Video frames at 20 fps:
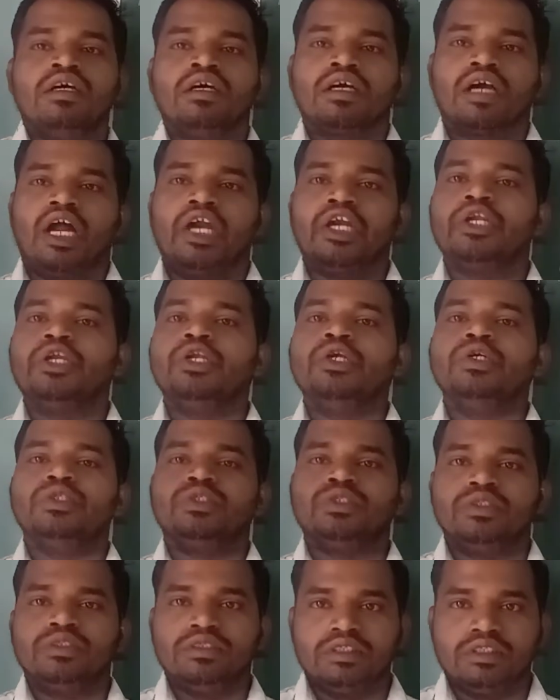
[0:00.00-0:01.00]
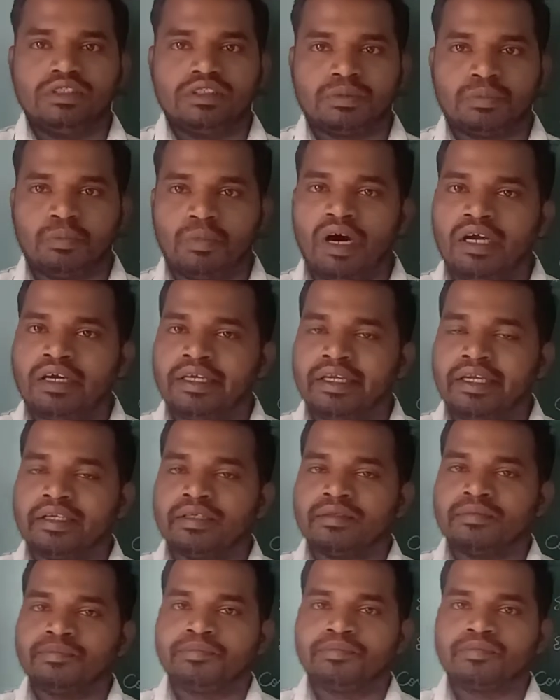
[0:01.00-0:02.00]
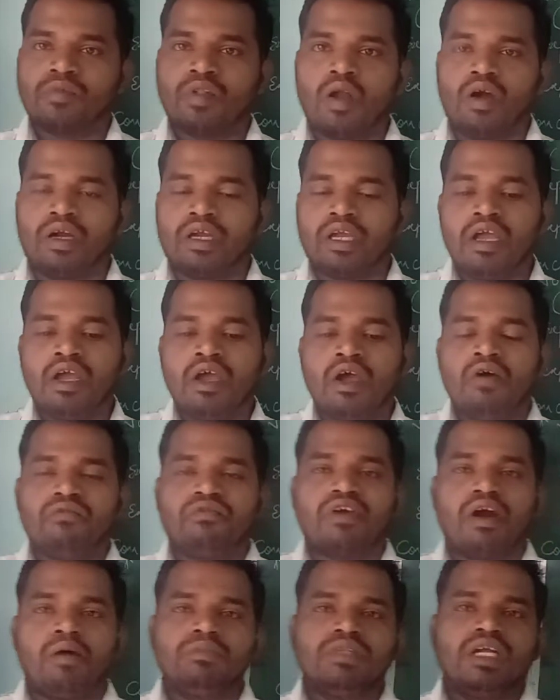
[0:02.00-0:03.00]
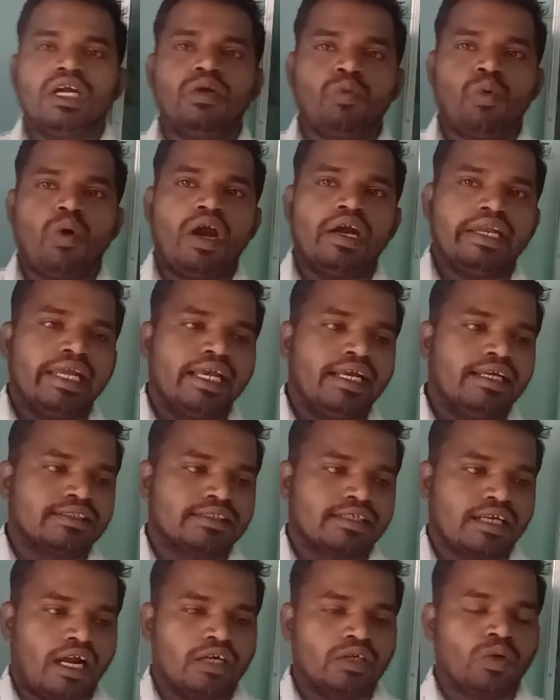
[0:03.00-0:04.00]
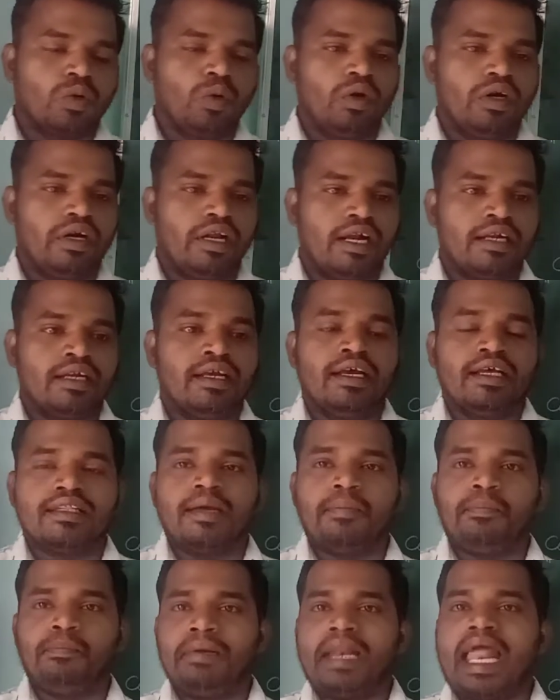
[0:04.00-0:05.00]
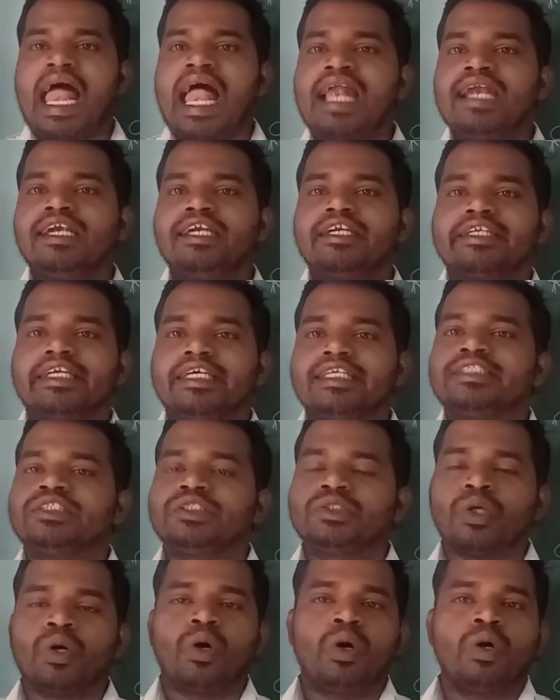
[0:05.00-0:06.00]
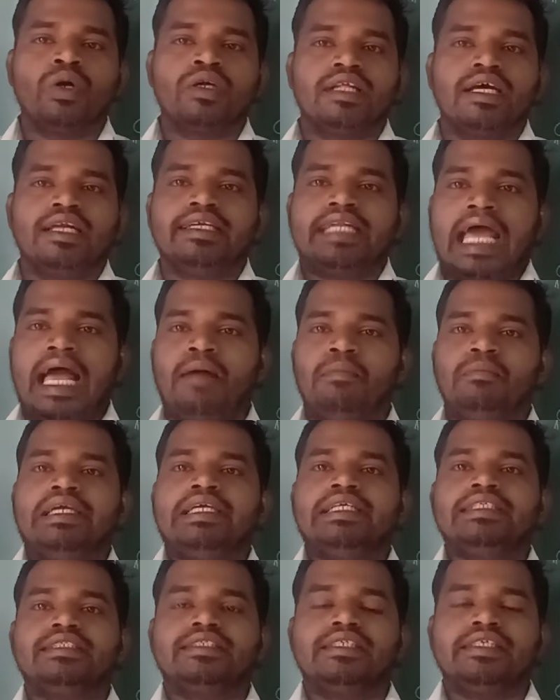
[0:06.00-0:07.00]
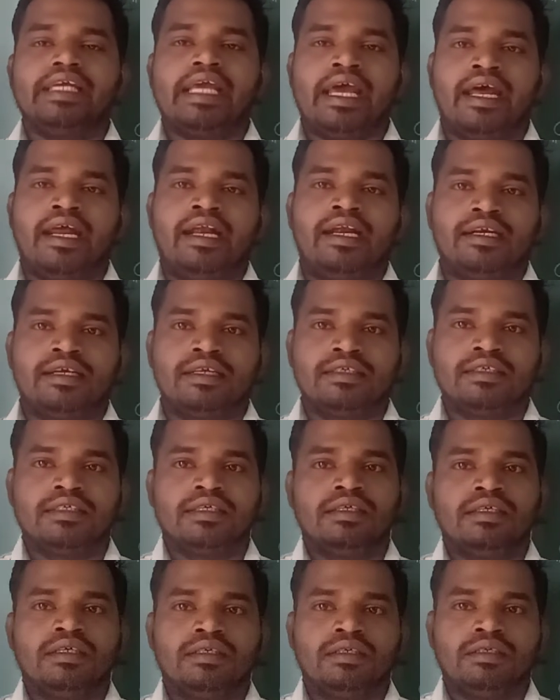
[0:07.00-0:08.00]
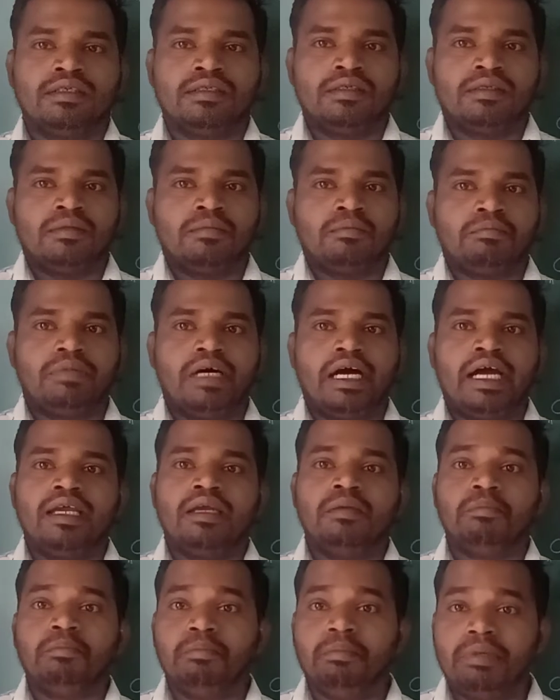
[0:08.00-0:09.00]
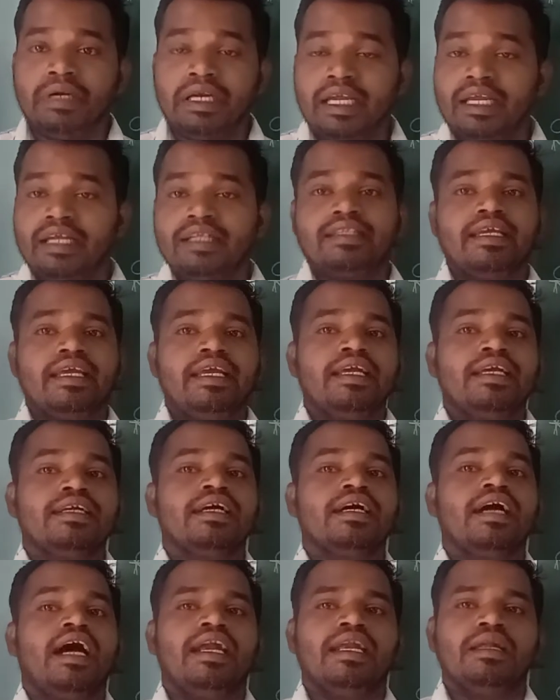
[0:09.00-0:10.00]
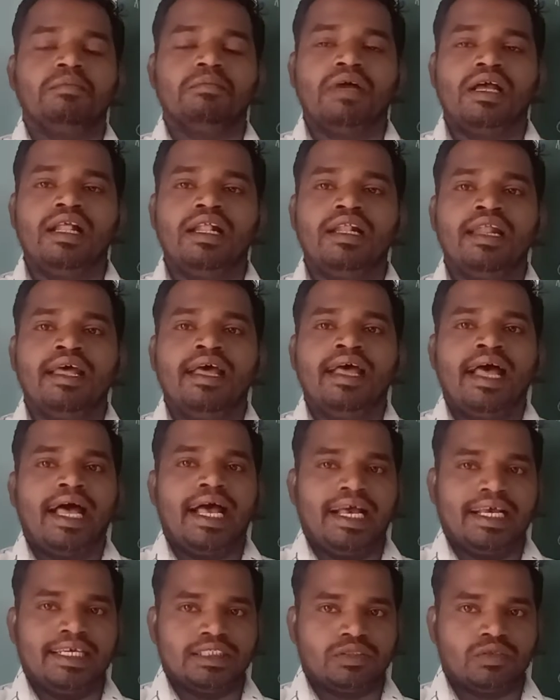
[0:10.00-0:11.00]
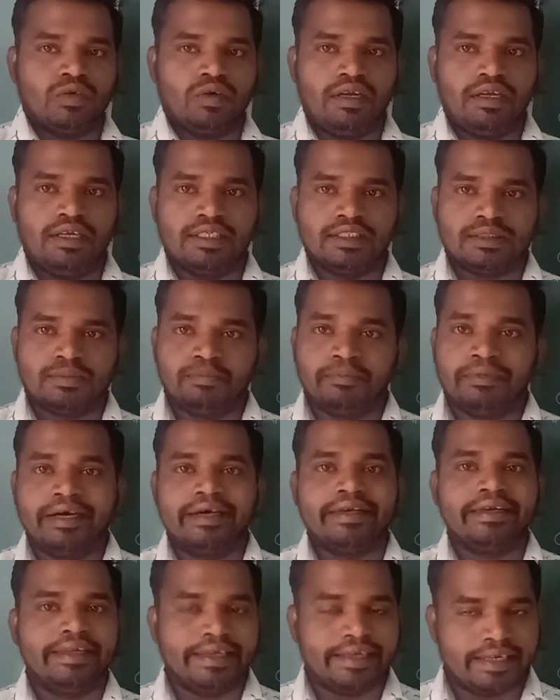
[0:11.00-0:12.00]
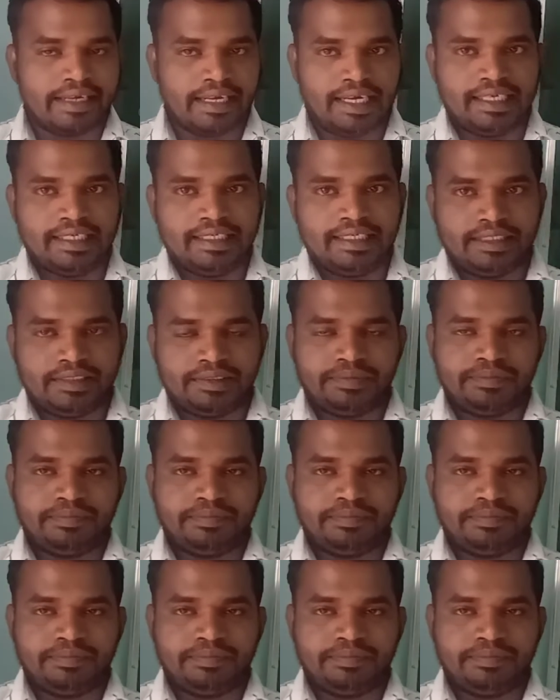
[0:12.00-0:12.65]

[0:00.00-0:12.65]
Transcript: continued its burning. Okay, from that what he has concluded, the plant restored the damaged air by breathing animal as well as burning candle.